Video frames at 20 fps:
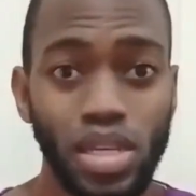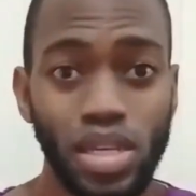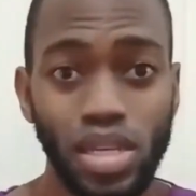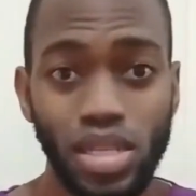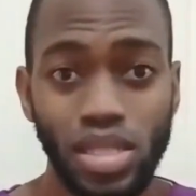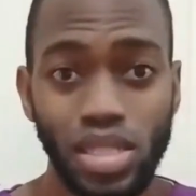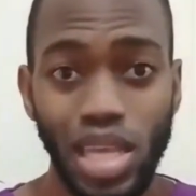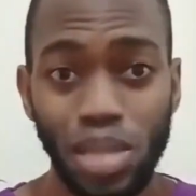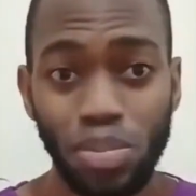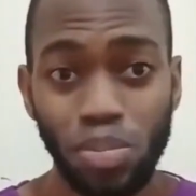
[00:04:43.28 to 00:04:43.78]

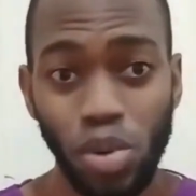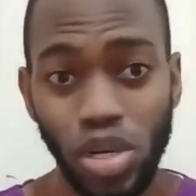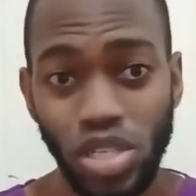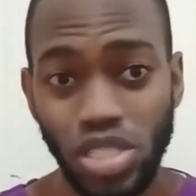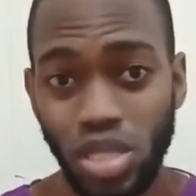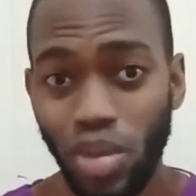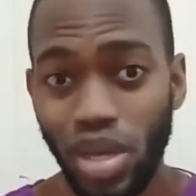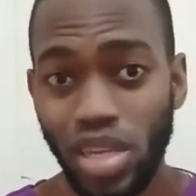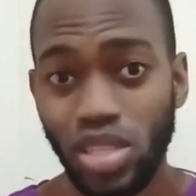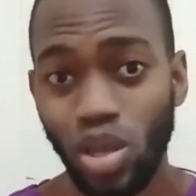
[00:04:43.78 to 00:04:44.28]
That person
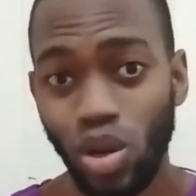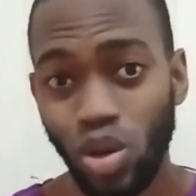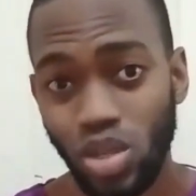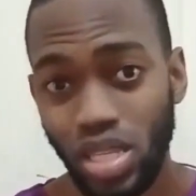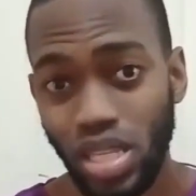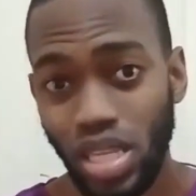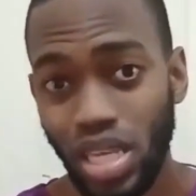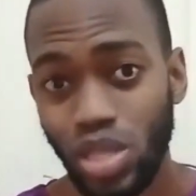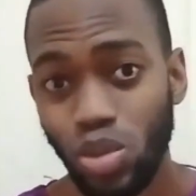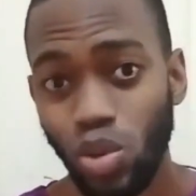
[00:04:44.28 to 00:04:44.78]
might now
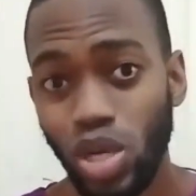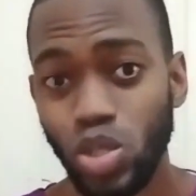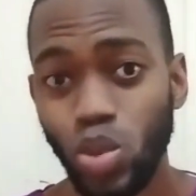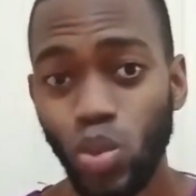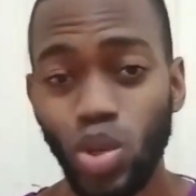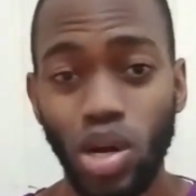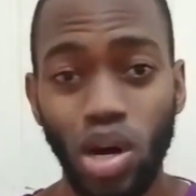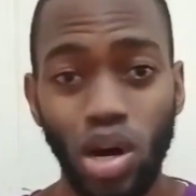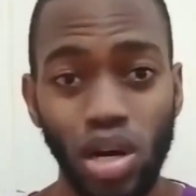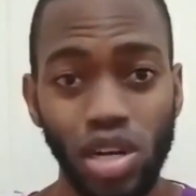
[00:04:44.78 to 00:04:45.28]
need what we
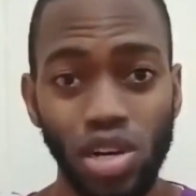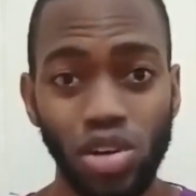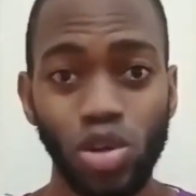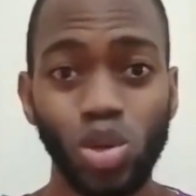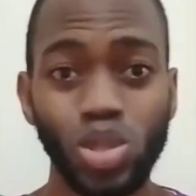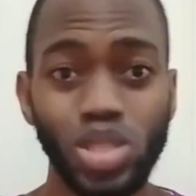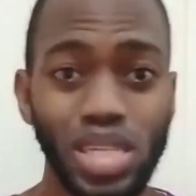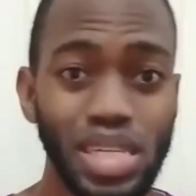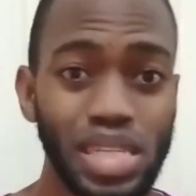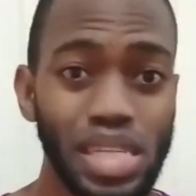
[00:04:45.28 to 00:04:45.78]
call a
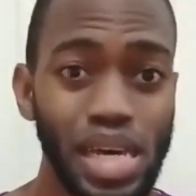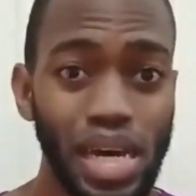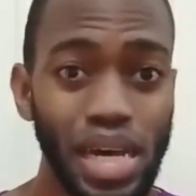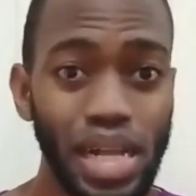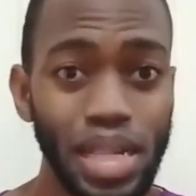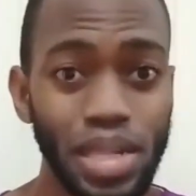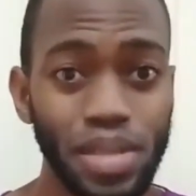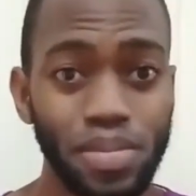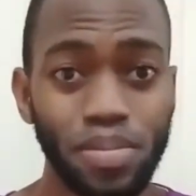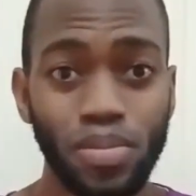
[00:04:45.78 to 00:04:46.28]
root
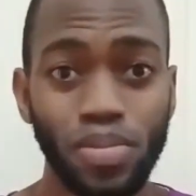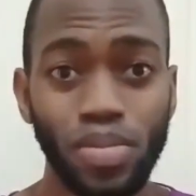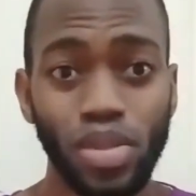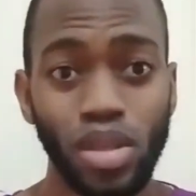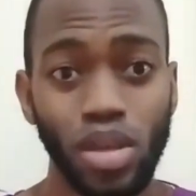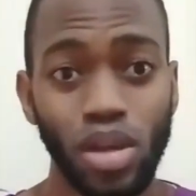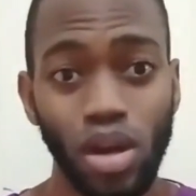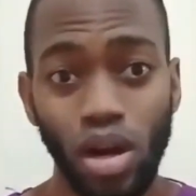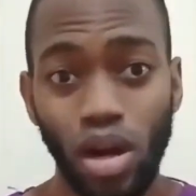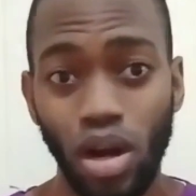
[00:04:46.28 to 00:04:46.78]
canal,
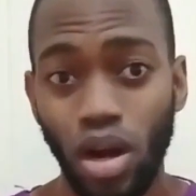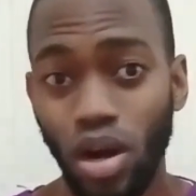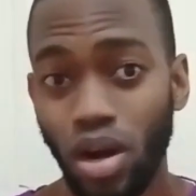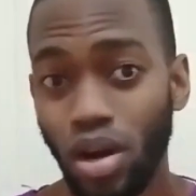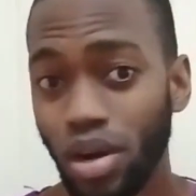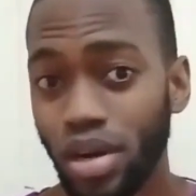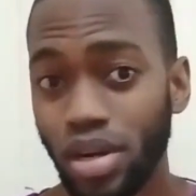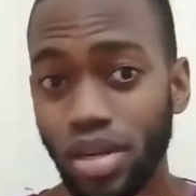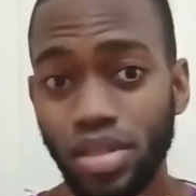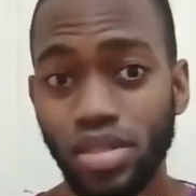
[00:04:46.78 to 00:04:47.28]

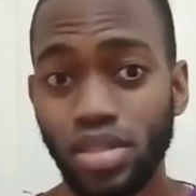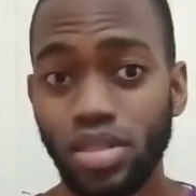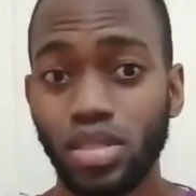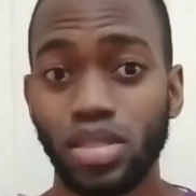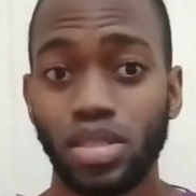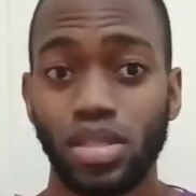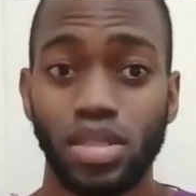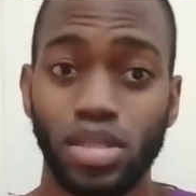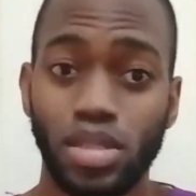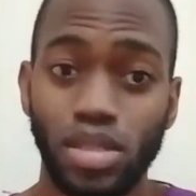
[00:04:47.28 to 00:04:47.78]
or
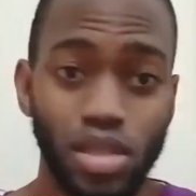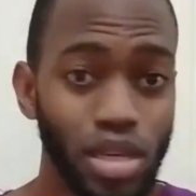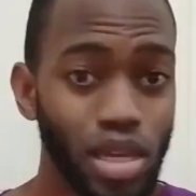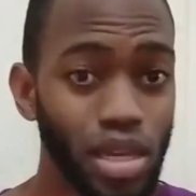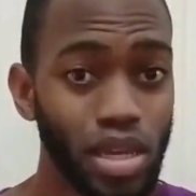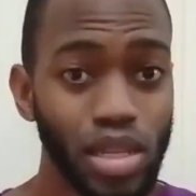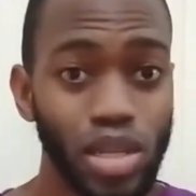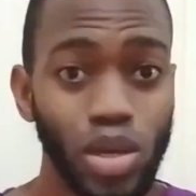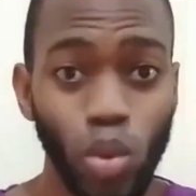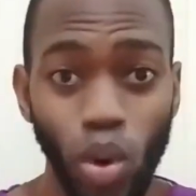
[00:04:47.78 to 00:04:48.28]

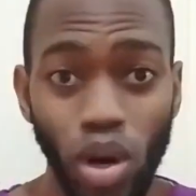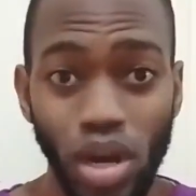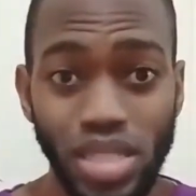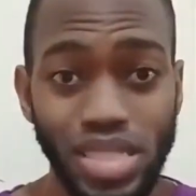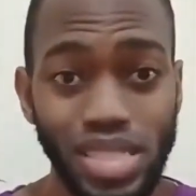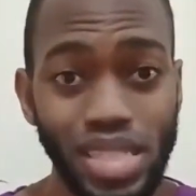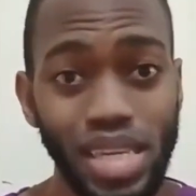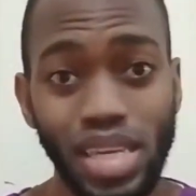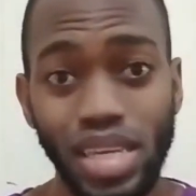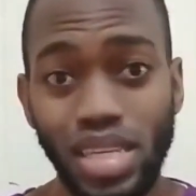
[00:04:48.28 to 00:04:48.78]
in a worst
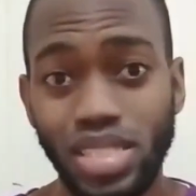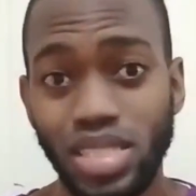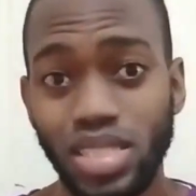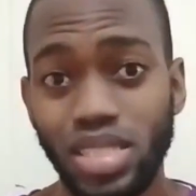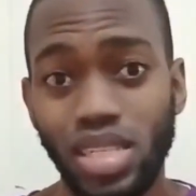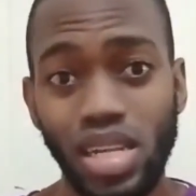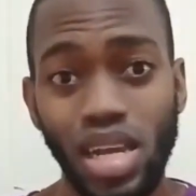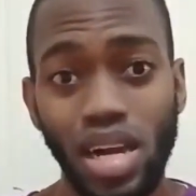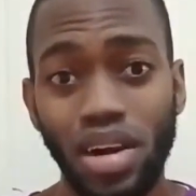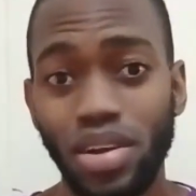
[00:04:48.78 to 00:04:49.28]
case
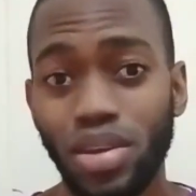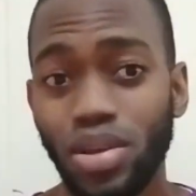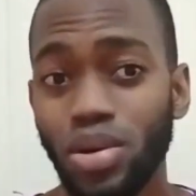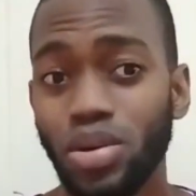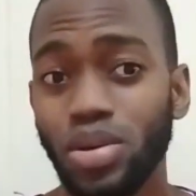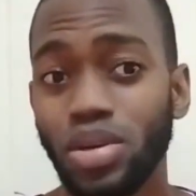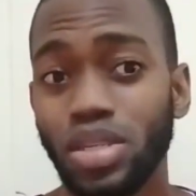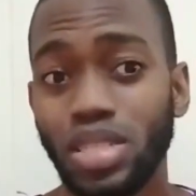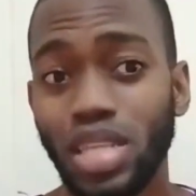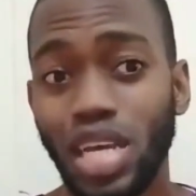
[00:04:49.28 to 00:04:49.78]
scenario,
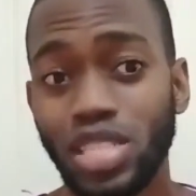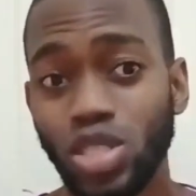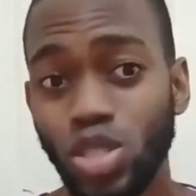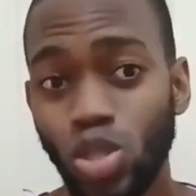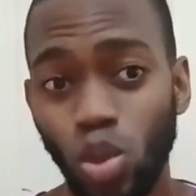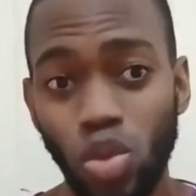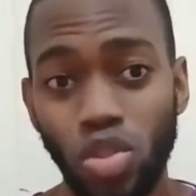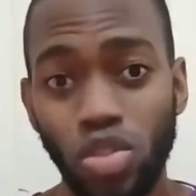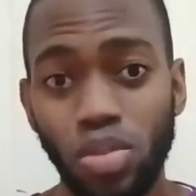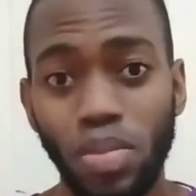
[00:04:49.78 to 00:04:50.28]
that
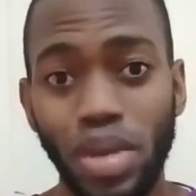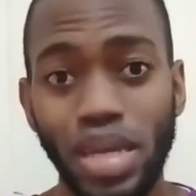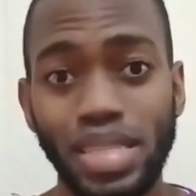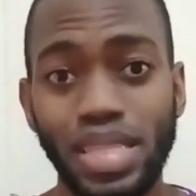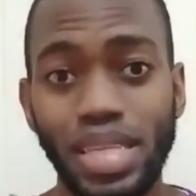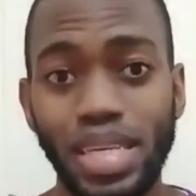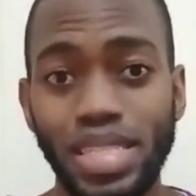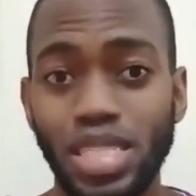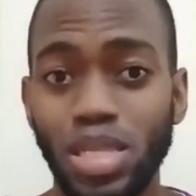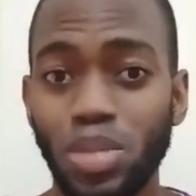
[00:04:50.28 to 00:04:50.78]
tooth might
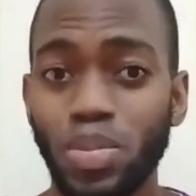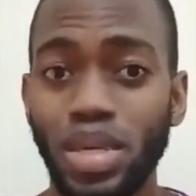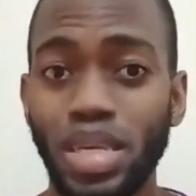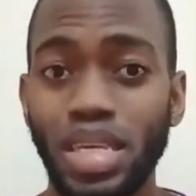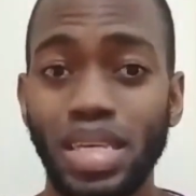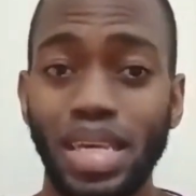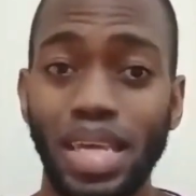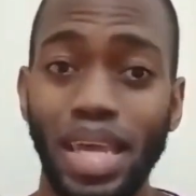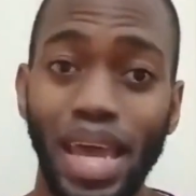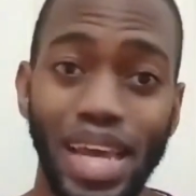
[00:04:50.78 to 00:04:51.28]
need to be
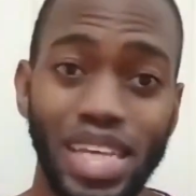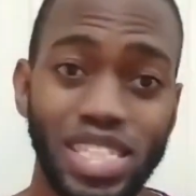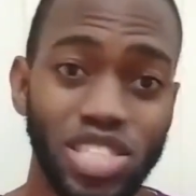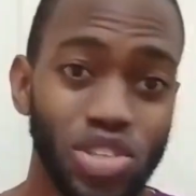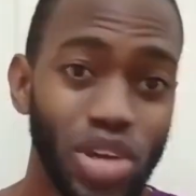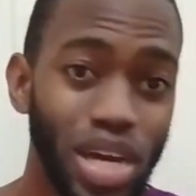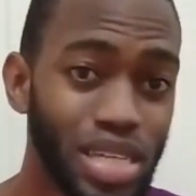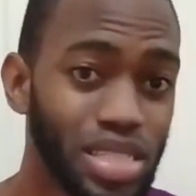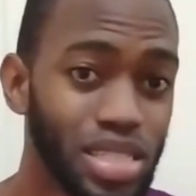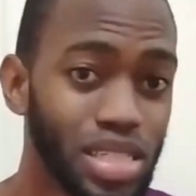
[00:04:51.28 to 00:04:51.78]

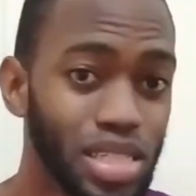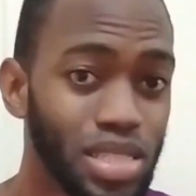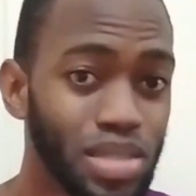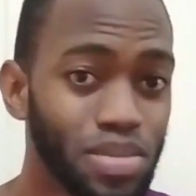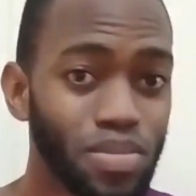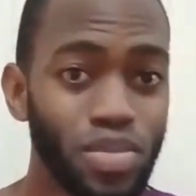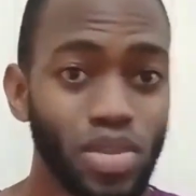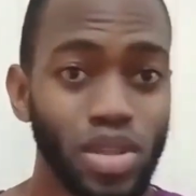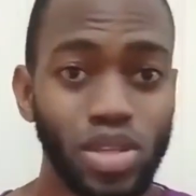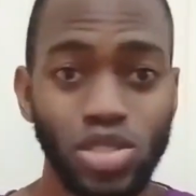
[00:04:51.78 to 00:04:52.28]
extracted.
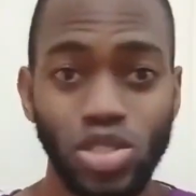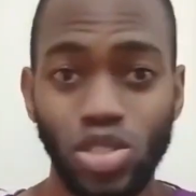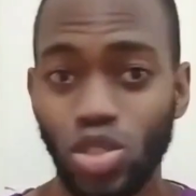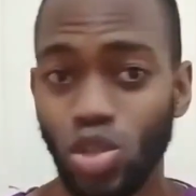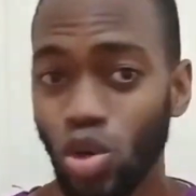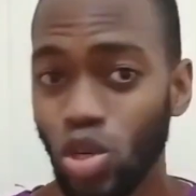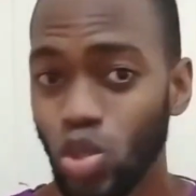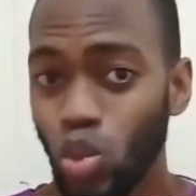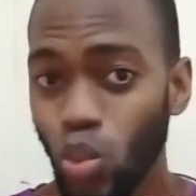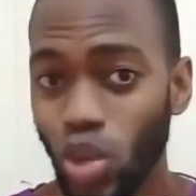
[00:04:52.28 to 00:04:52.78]
So
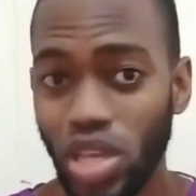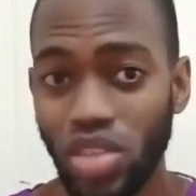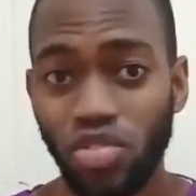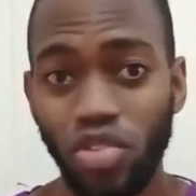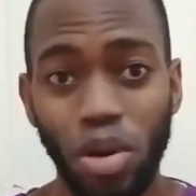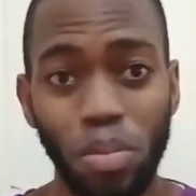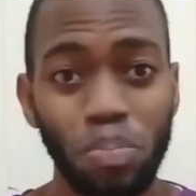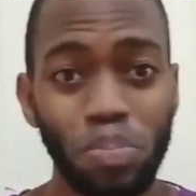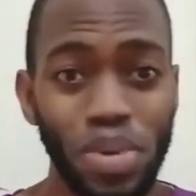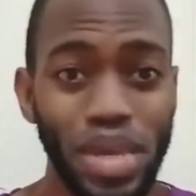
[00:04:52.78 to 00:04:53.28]
don't wait
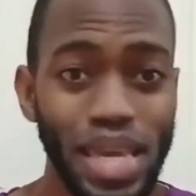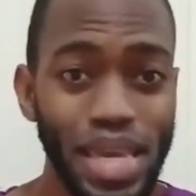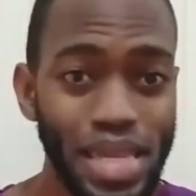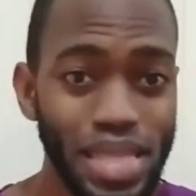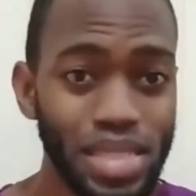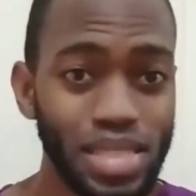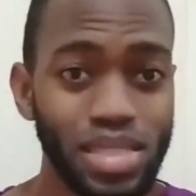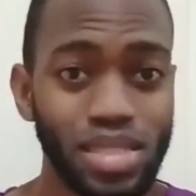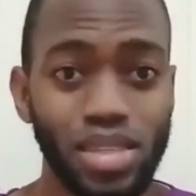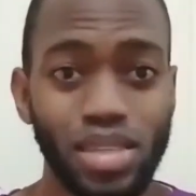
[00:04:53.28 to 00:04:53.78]
for pain
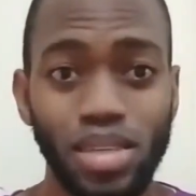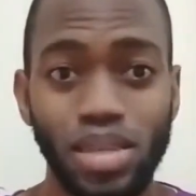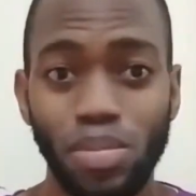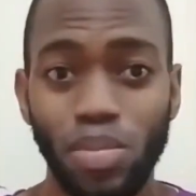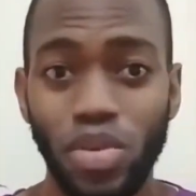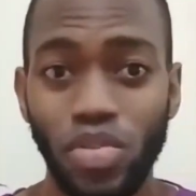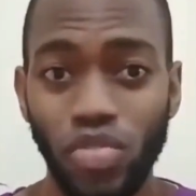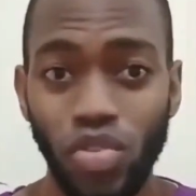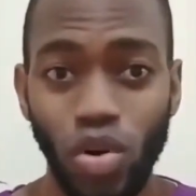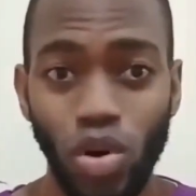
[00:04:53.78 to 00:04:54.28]

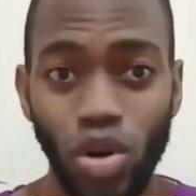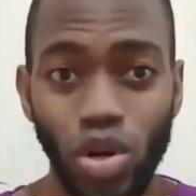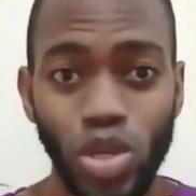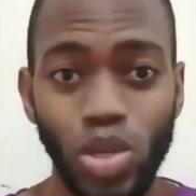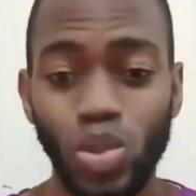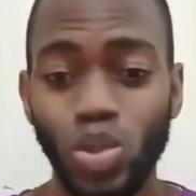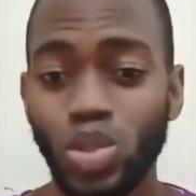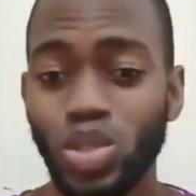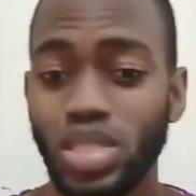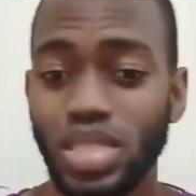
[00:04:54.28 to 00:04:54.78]
before you
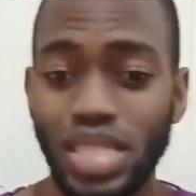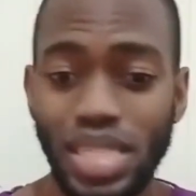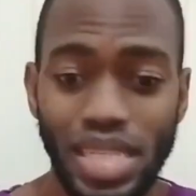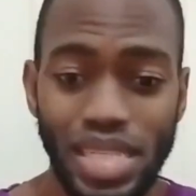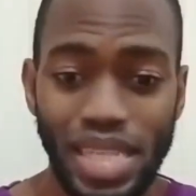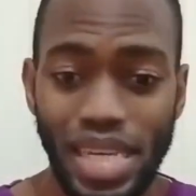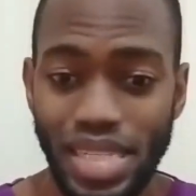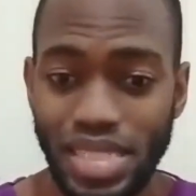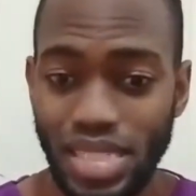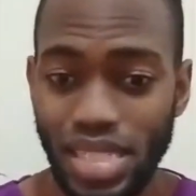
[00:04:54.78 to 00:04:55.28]
see the
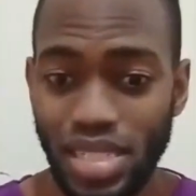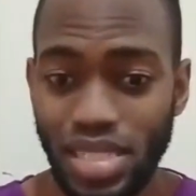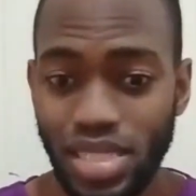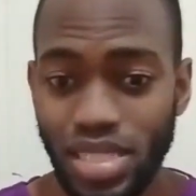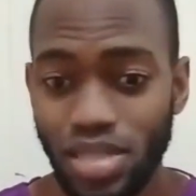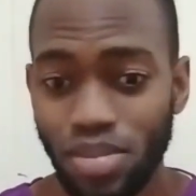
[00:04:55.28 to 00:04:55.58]
dentist.